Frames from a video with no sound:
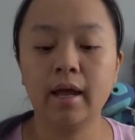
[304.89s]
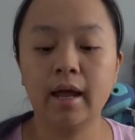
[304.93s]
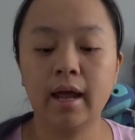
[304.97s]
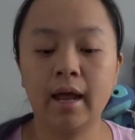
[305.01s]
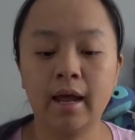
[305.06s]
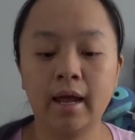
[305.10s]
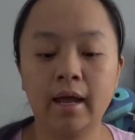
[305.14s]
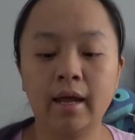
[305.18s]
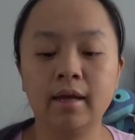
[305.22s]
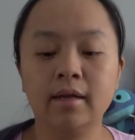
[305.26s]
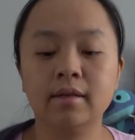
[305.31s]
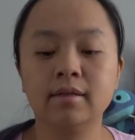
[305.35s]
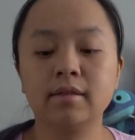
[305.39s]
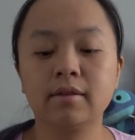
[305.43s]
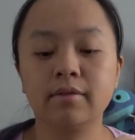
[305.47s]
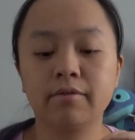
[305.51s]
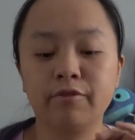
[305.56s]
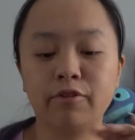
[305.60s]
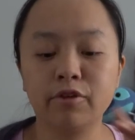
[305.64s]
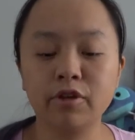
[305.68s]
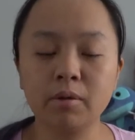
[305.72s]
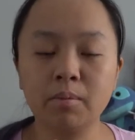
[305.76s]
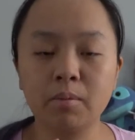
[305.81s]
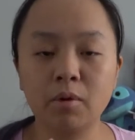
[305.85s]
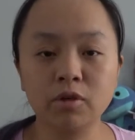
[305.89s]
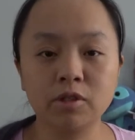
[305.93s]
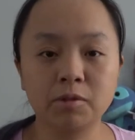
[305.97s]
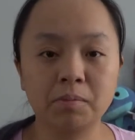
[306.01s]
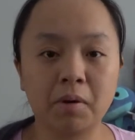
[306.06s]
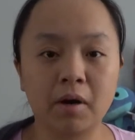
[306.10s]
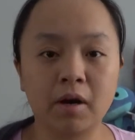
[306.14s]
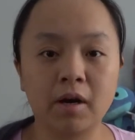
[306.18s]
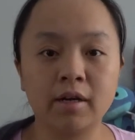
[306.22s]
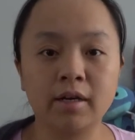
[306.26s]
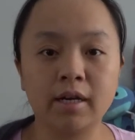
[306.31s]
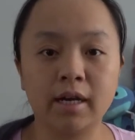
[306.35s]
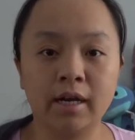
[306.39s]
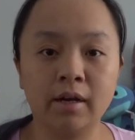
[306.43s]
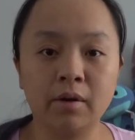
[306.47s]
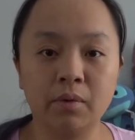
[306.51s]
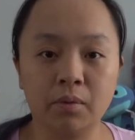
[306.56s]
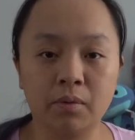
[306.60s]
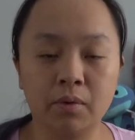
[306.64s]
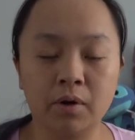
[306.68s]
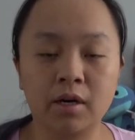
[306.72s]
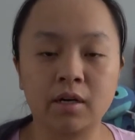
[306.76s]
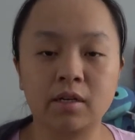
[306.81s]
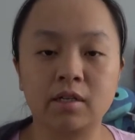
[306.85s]
And for the most part it
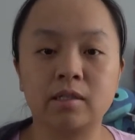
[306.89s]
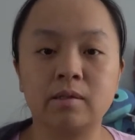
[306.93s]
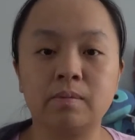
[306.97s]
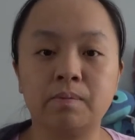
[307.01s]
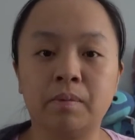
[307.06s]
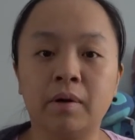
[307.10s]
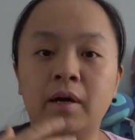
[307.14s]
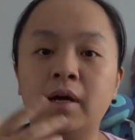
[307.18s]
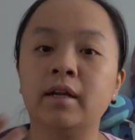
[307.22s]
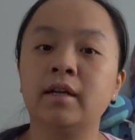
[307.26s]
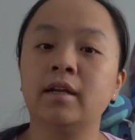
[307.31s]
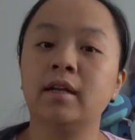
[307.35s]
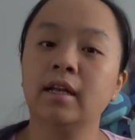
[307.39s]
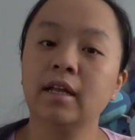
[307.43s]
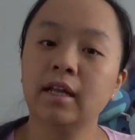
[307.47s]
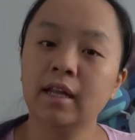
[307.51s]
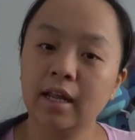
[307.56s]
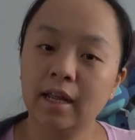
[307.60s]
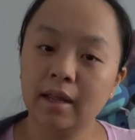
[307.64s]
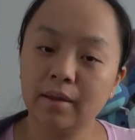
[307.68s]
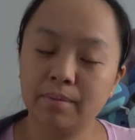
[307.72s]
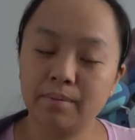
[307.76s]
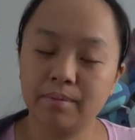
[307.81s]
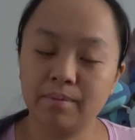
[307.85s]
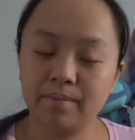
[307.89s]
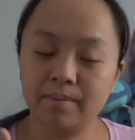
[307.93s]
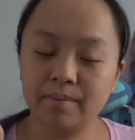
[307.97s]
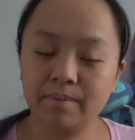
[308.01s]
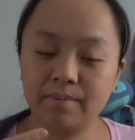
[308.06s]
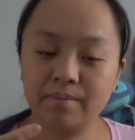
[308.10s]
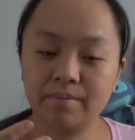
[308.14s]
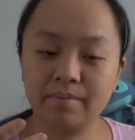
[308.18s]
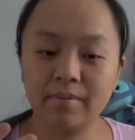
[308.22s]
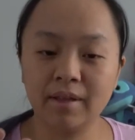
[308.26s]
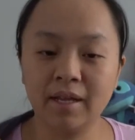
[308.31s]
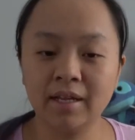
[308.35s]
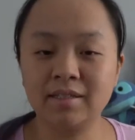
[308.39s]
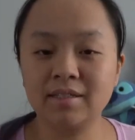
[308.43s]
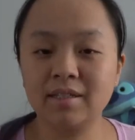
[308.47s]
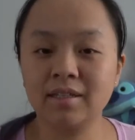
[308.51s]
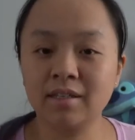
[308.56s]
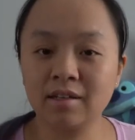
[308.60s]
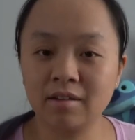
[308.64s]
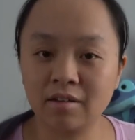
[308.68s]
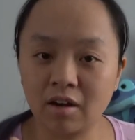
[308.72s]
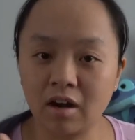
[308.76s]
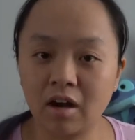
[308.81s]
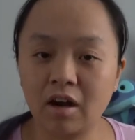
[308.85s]
works, but it's a
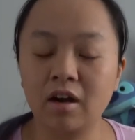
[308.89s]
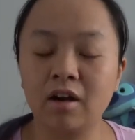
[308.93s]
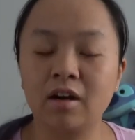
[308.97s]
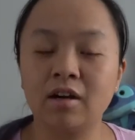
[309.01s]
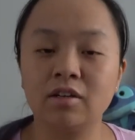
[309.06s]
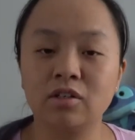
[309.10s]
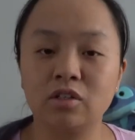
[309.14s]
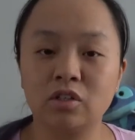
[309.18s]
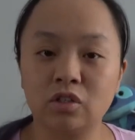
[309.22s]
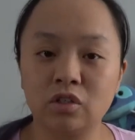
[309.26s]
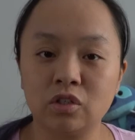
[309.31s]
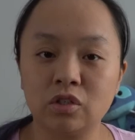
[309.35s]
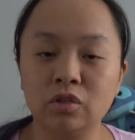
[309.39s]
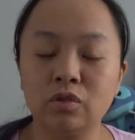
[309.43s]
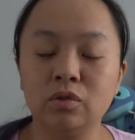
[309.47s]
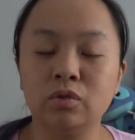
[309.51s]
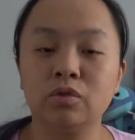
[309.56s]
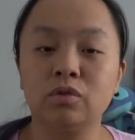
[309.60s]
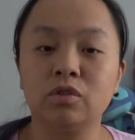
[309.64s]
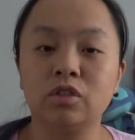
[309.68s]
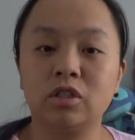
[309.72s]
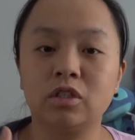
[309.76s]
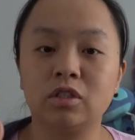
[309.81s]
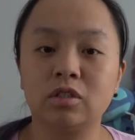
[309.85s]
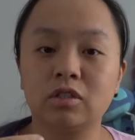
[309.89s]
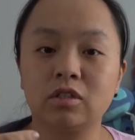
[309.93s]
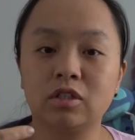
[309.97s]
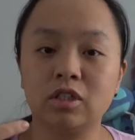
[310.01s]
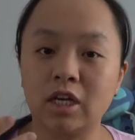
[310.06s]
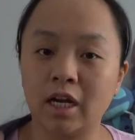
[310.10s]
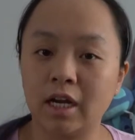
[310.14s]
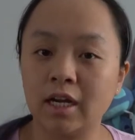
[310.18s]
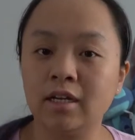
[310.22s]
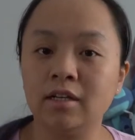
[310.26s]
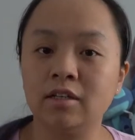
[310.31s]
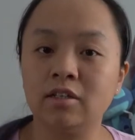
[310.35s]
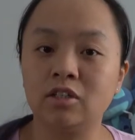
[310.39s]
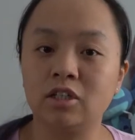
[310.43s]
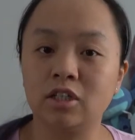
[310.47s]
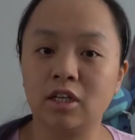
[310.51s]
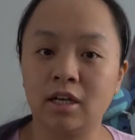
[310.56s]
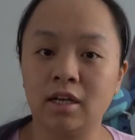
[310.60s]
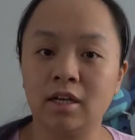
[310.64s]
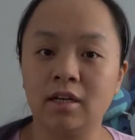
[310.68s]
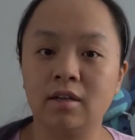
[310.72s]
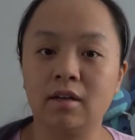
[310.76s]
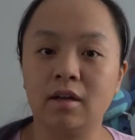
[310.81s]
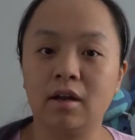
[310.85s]
little hard to change
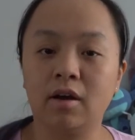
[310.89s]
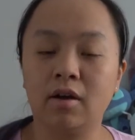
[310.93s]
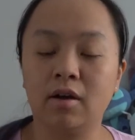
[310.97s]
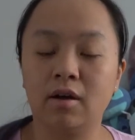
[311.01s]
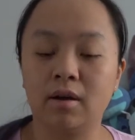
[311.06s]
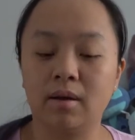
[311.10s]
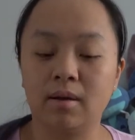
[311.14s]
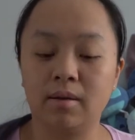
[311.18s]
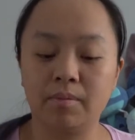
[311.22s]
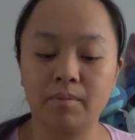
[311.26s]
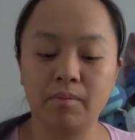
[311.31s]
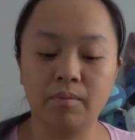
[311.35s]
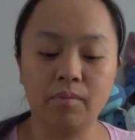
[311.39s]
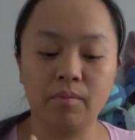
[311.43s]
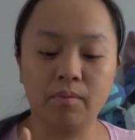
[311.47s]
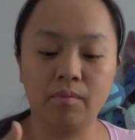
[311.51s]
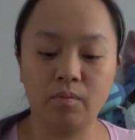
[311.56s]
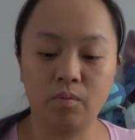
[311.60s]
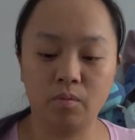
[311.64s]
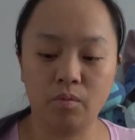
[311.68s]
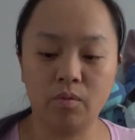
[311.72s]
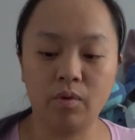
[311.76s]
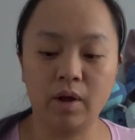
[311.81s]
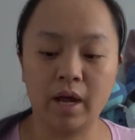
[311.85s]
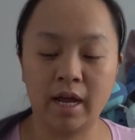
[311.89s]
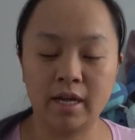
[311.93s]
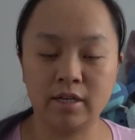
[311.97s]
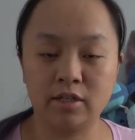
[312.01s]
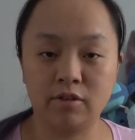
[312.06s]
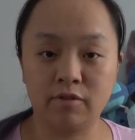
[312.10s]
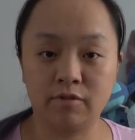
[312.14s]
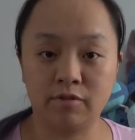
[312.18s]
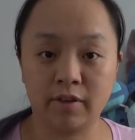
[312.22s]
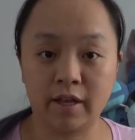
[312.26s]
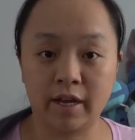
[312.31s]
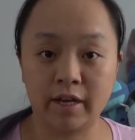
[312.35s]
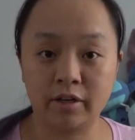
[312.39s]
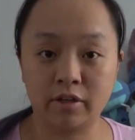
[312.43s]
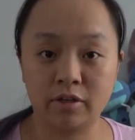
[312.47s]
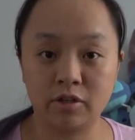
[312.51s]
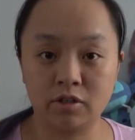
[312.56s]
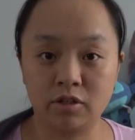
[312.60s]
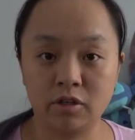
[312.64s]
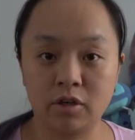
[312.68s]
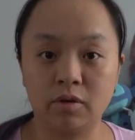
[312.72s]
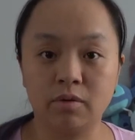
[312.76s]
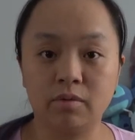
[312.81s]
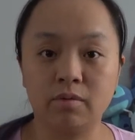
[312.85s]
it as you fly your
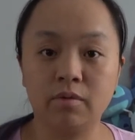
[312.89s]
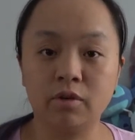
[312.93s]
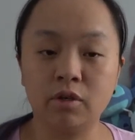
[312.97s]
drone.